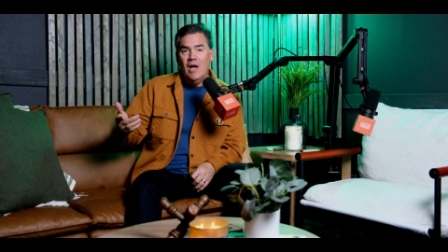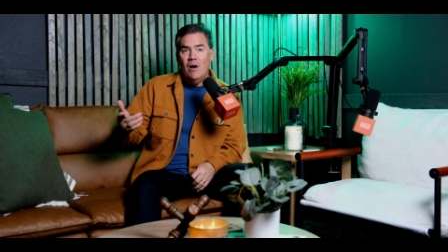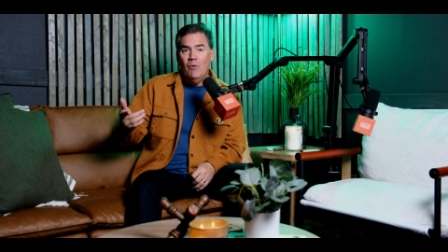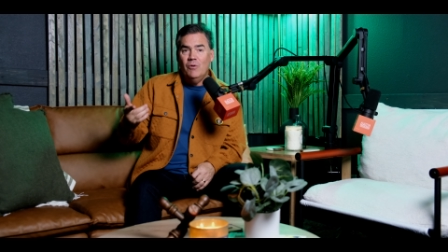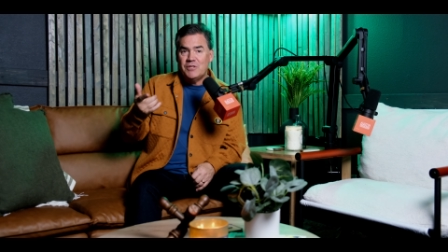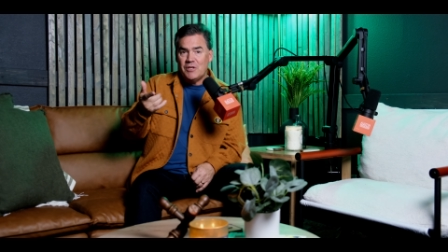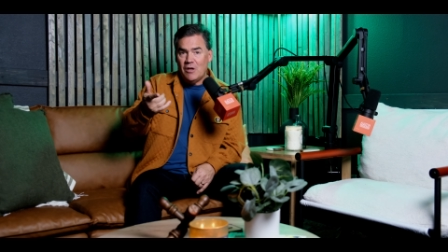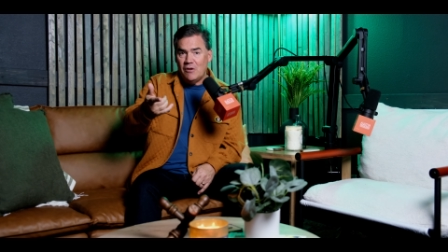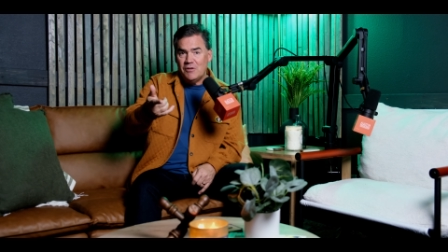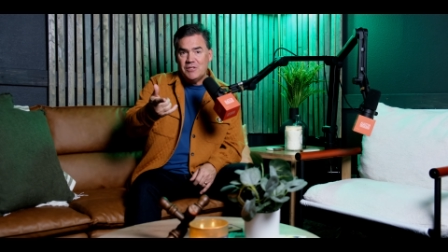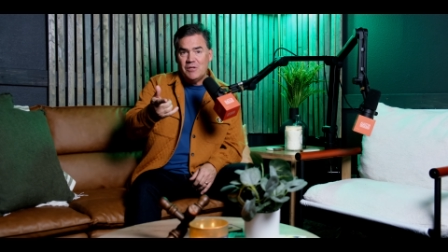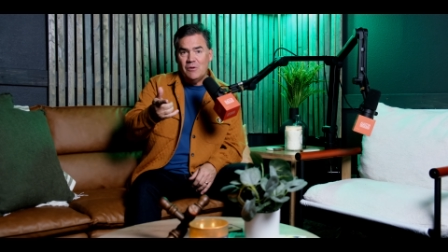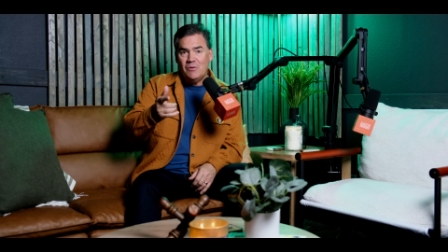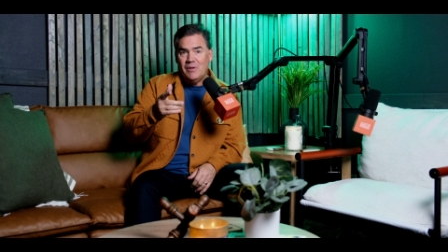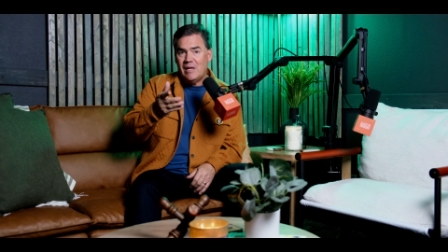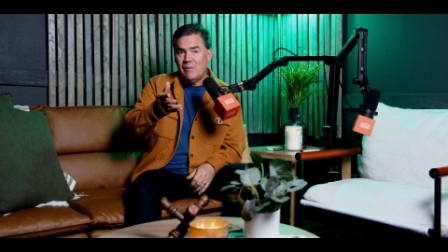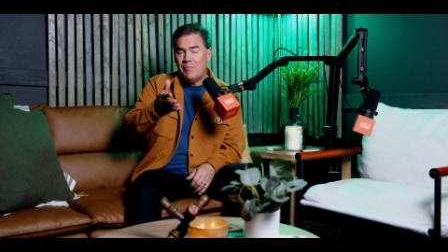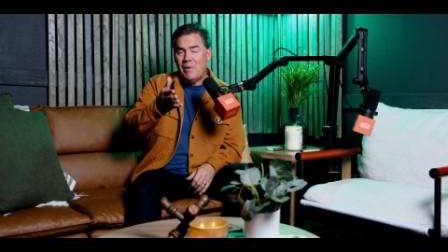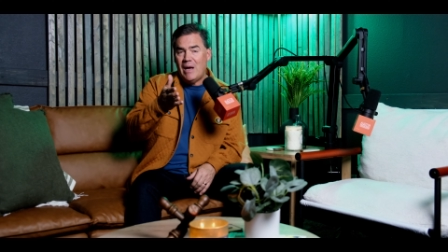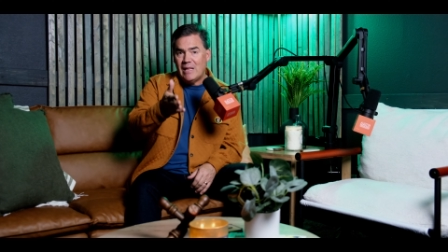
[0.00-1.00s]
was also
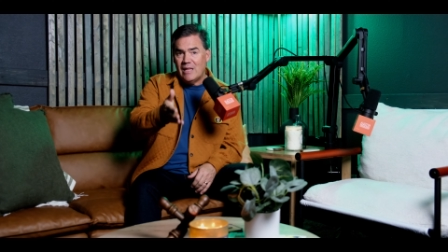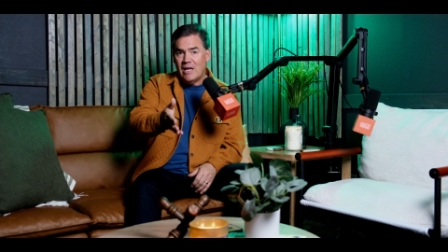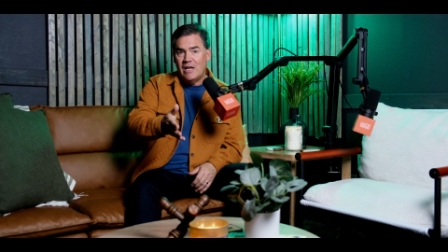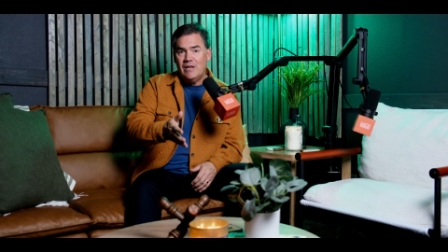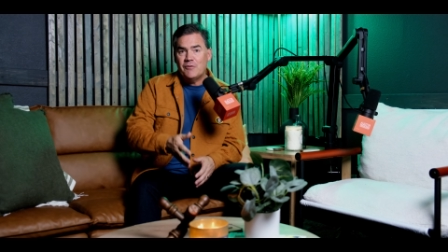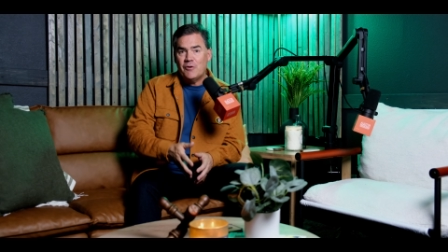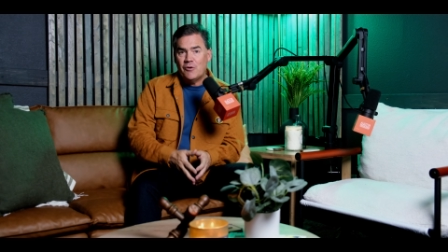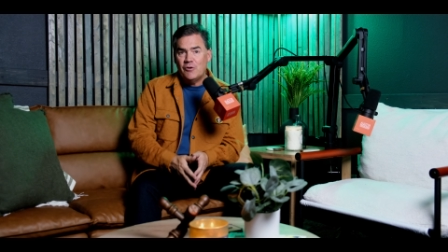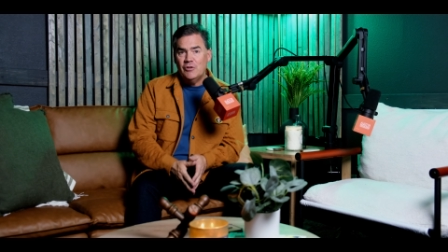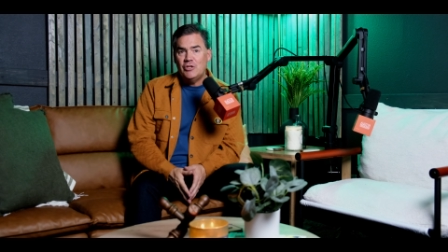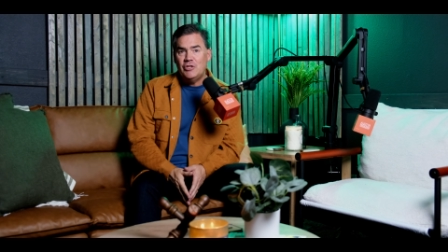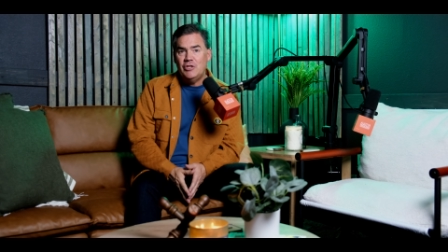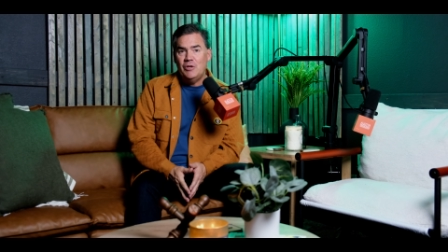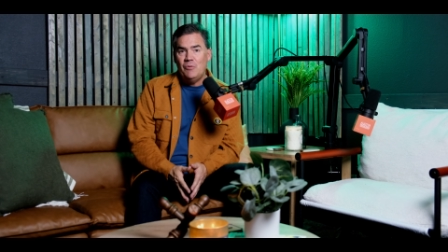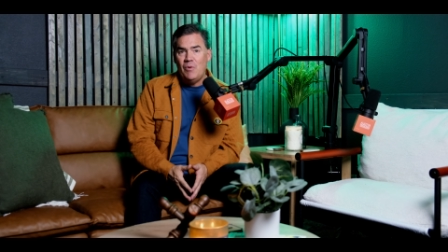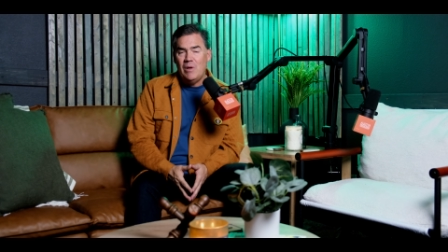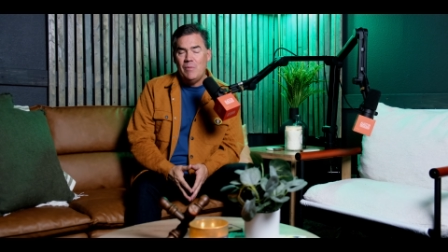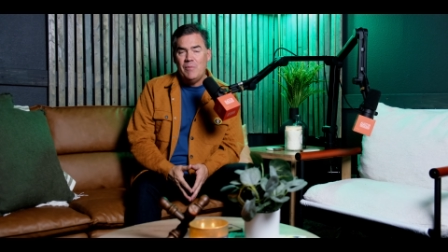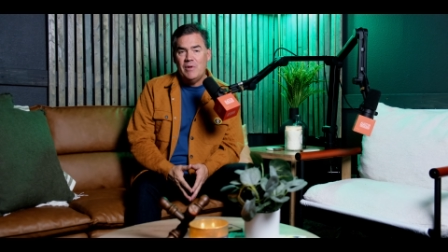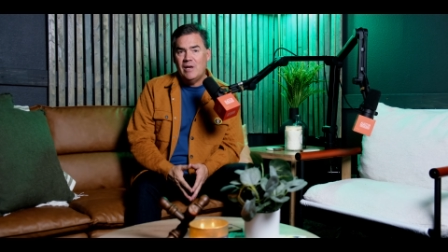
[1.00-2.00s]
led by a lot of Christian
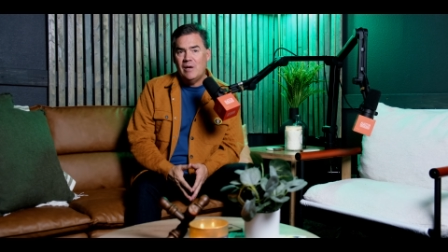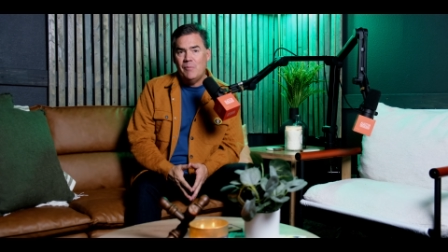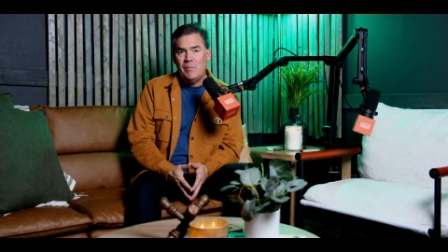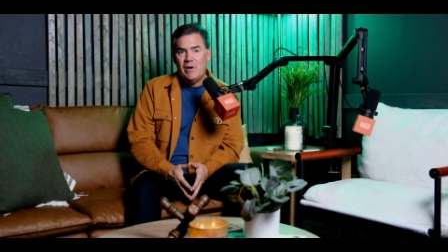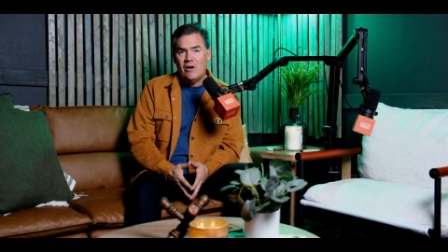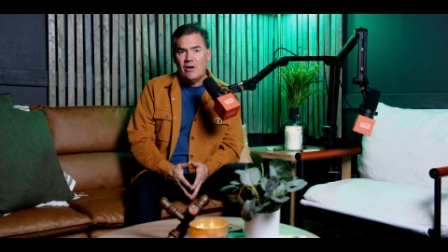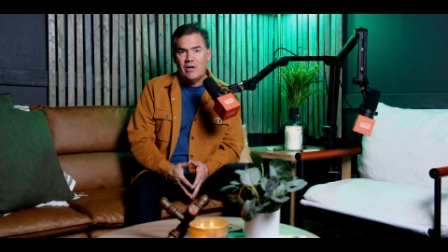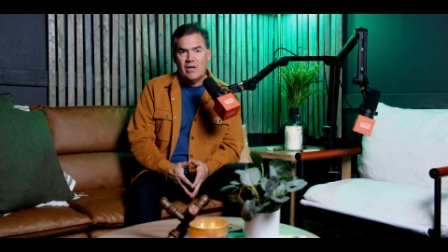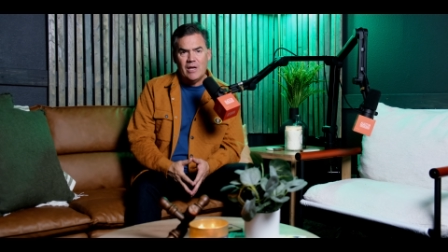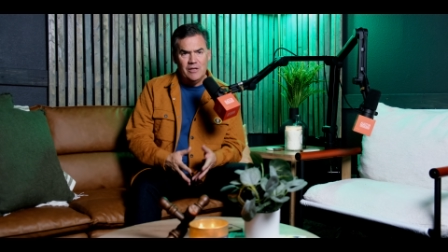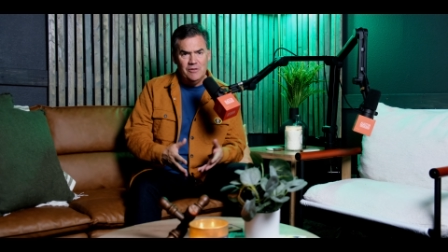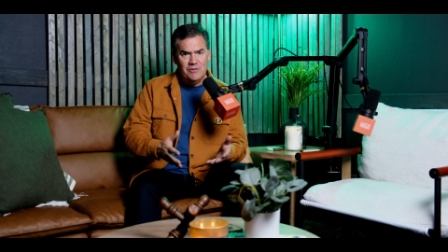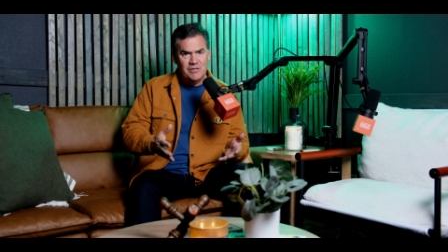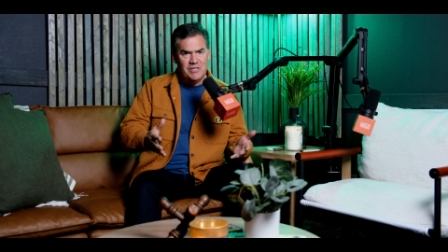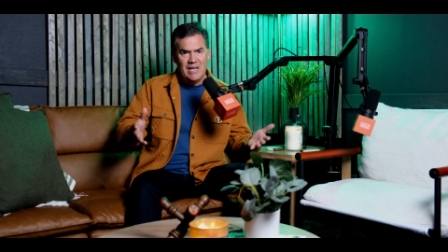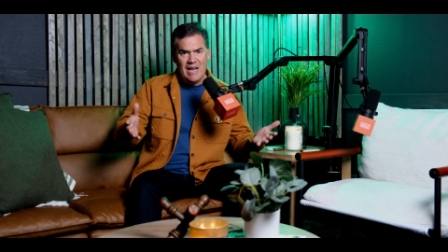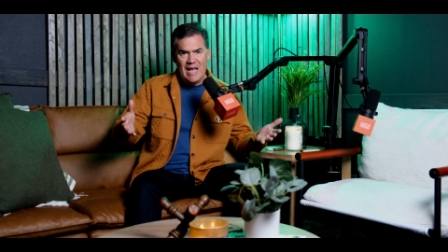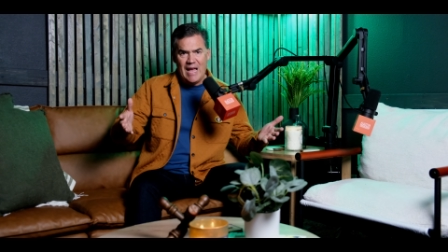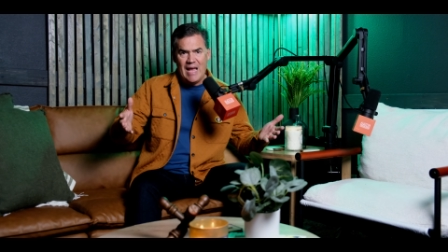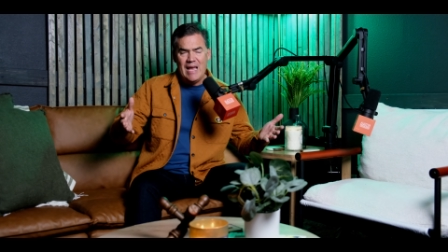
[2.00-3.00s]
women in America who
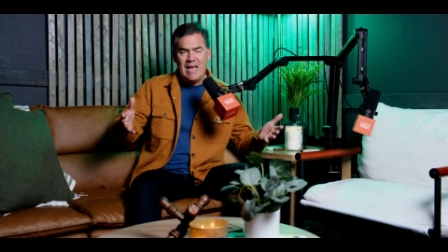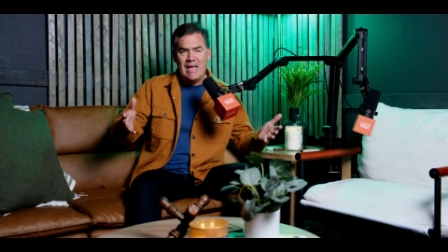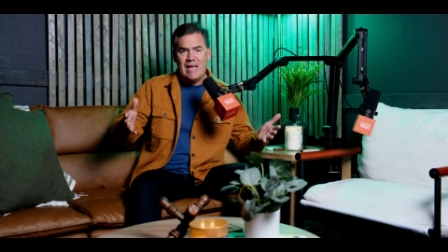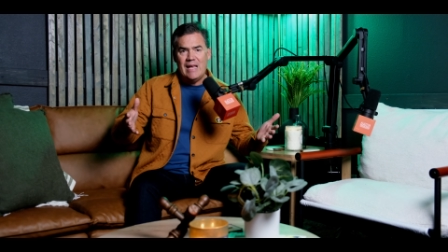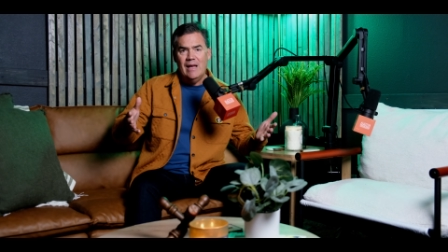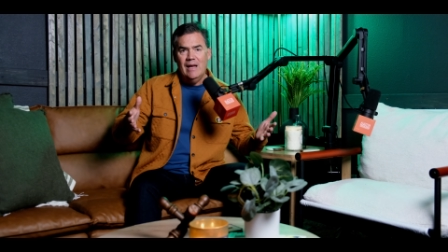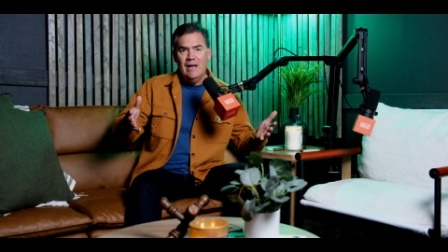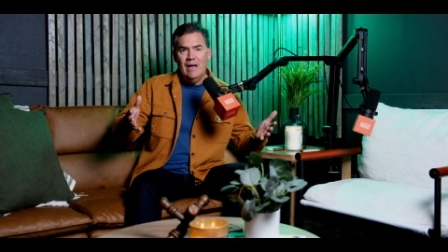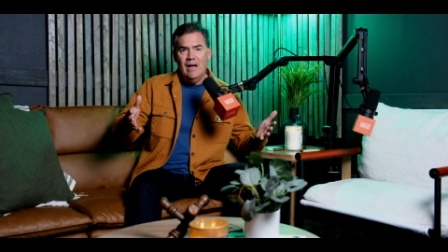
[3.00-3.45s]
said, hey,